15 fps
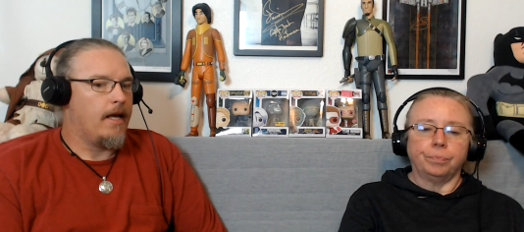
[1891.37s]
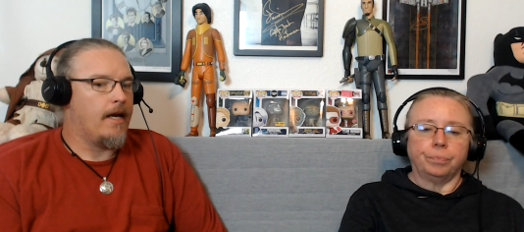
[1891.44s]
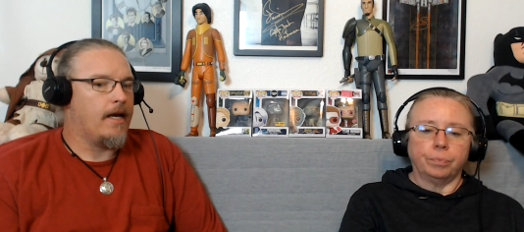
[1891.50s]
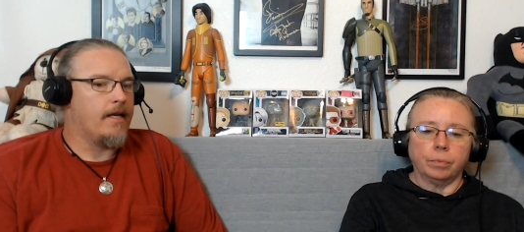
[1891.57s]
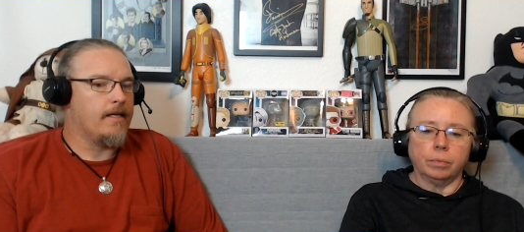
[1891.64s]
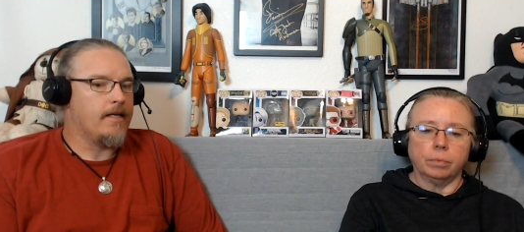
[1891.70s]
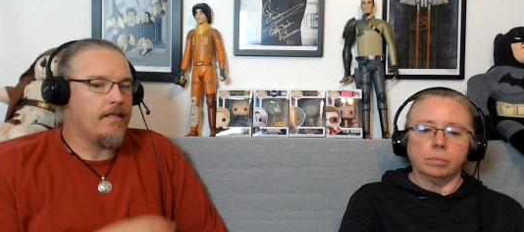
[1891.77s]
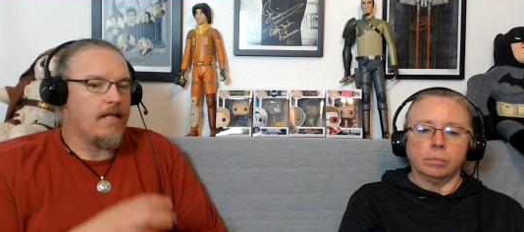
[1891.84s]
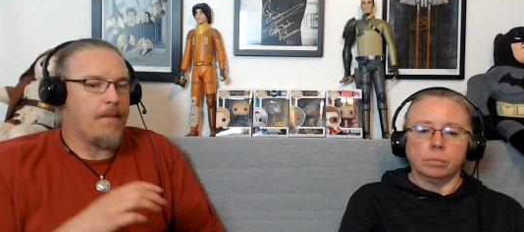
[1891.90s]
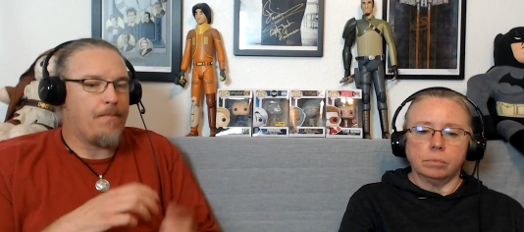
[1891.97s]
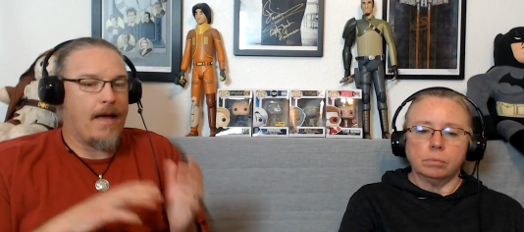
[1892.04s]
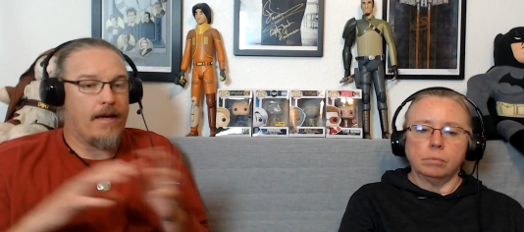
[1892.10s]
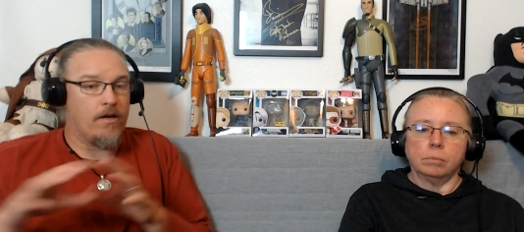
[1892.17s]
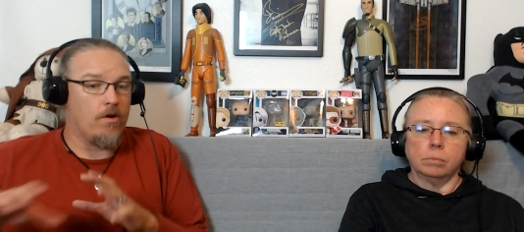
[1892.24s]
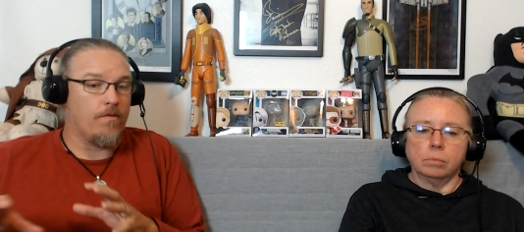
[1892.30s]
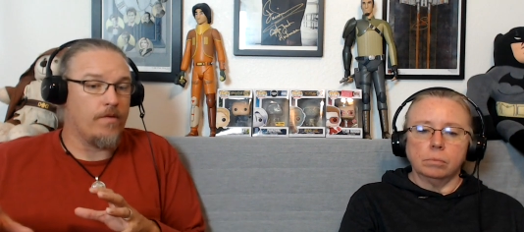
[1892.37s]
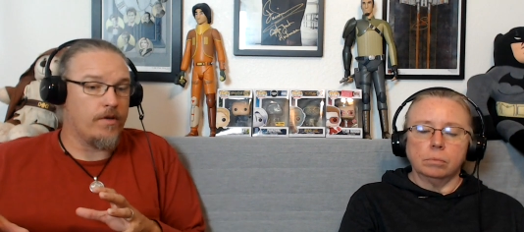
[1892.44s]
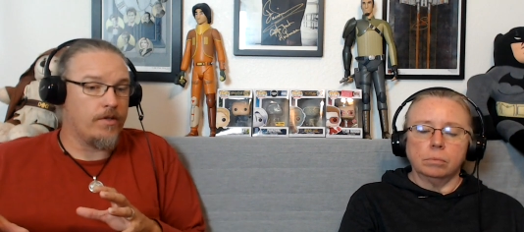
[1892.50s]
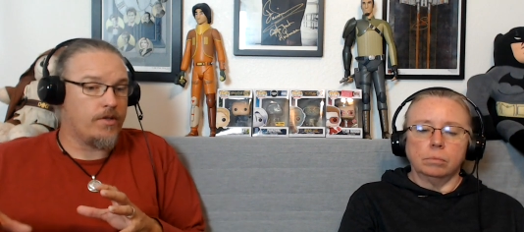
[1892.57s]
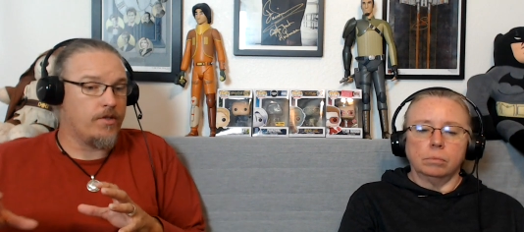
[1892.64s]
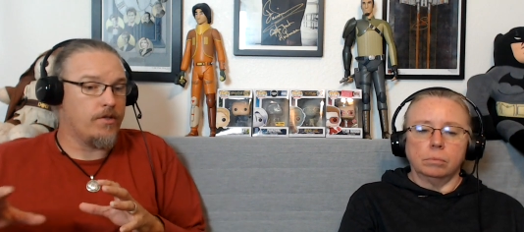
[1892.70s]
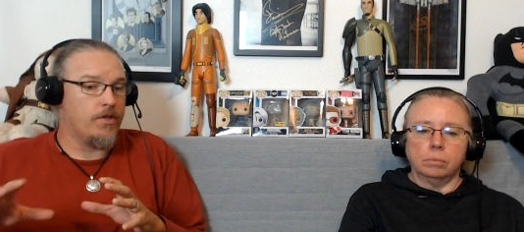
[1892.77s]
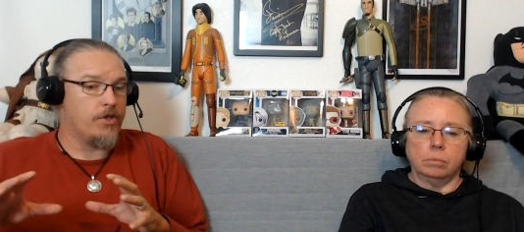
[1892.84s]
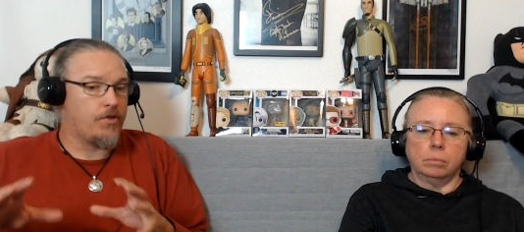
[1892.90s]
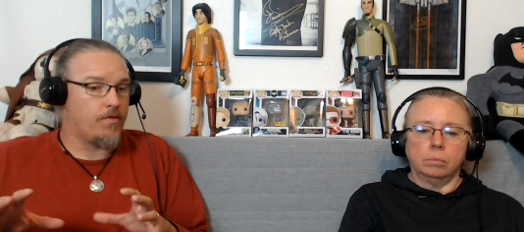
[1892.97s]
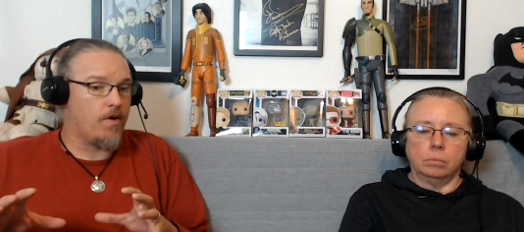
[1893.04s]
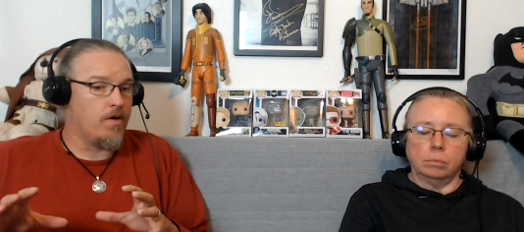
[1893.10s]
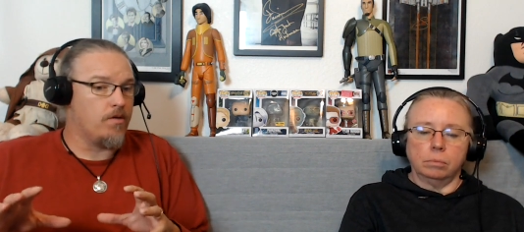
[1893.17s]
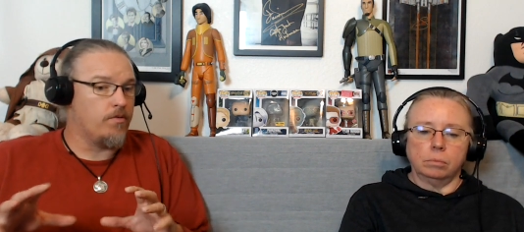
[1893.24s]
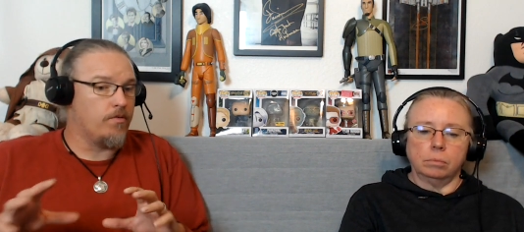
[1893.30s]
Speaker 1: and they pan over to the
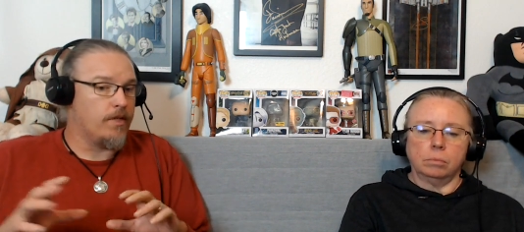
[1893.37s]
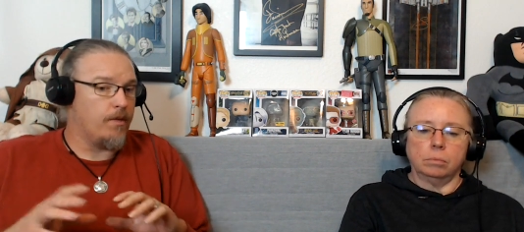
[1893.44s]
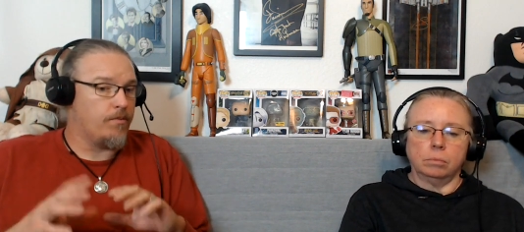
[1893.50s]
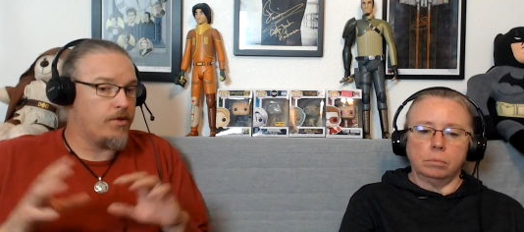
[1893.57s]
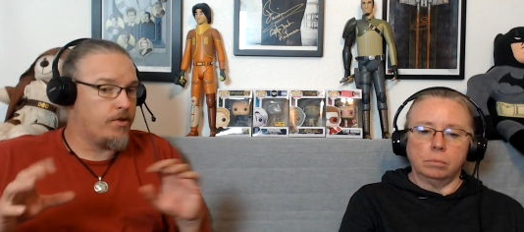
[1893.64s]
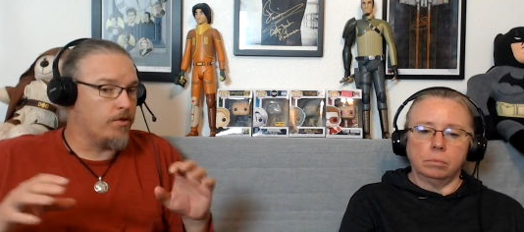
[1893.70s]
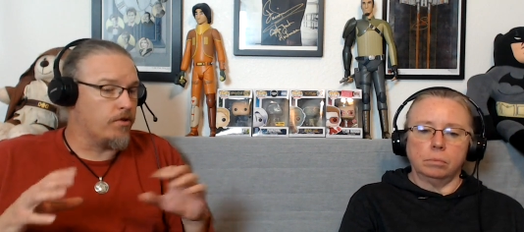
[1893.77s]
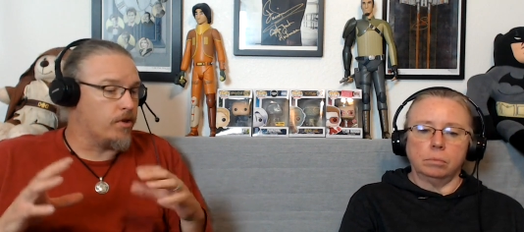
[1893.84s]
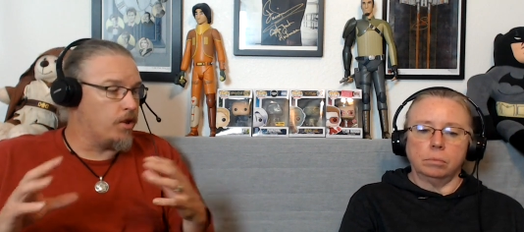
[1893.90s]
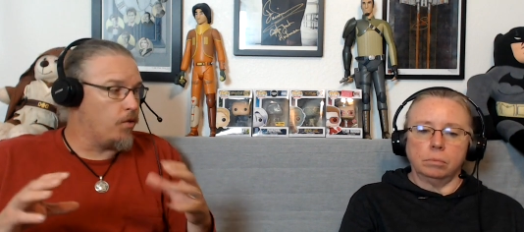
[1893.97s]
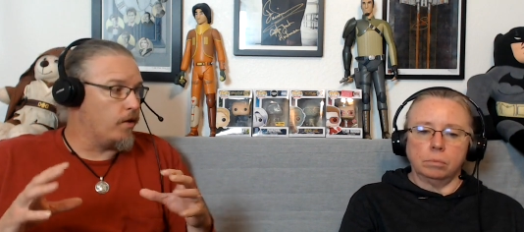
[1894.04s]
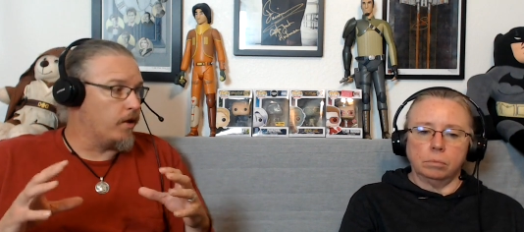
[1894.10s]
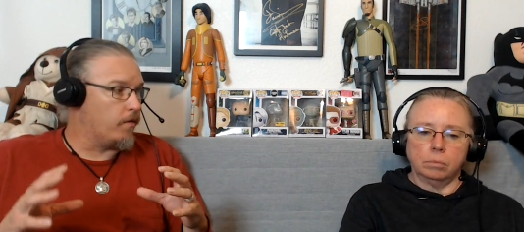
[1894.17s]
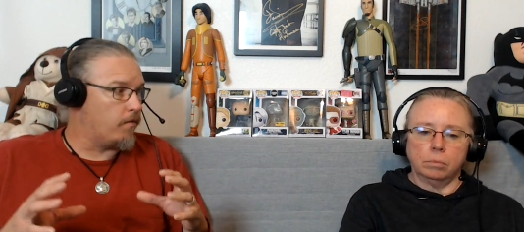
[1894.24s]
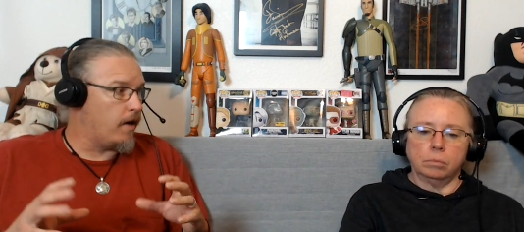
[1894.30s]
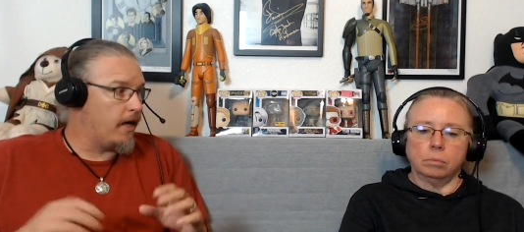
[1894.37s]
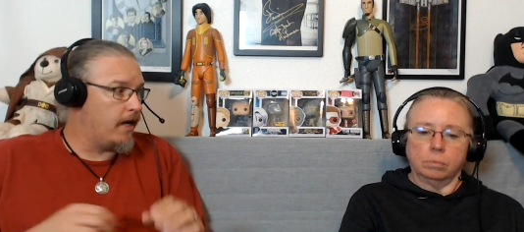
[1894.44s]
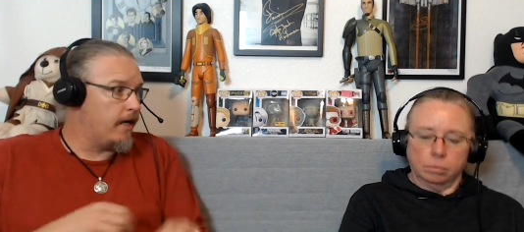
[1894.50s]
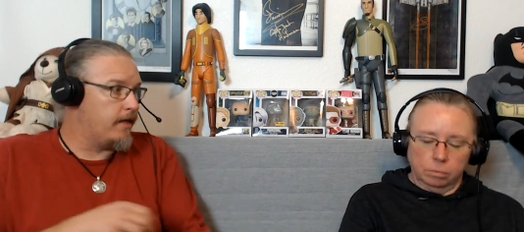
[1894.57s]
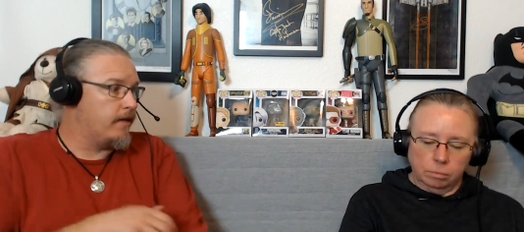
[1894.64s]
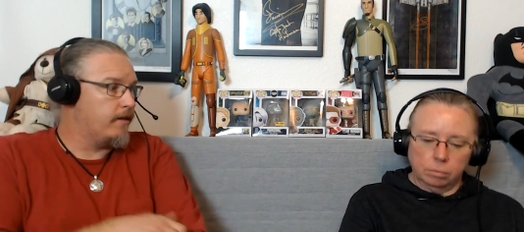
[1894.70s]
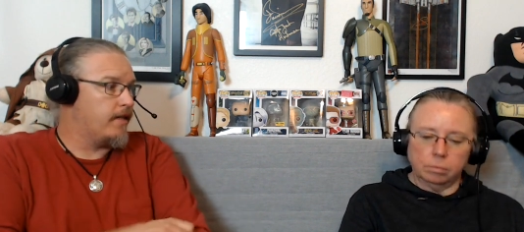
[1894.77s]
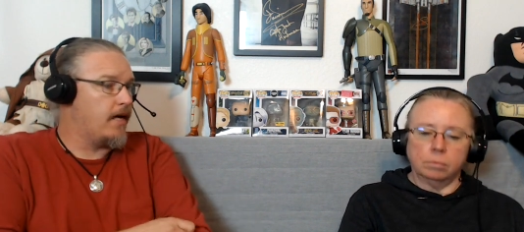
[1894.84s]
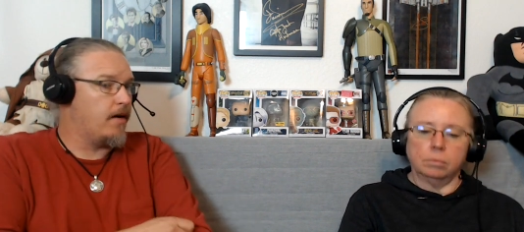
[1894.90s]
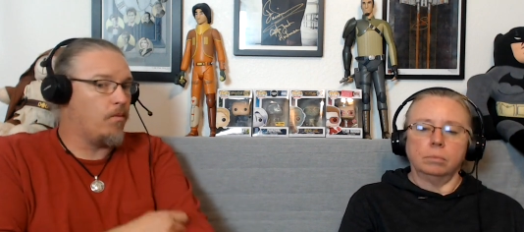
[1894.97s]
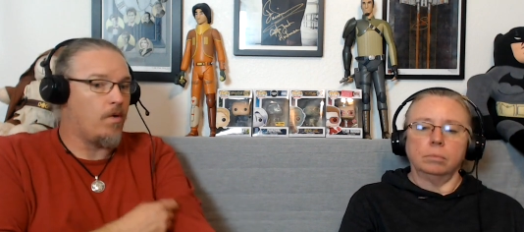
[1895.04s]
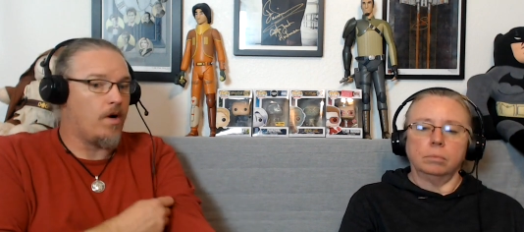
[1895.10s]
drone that was still glowing red that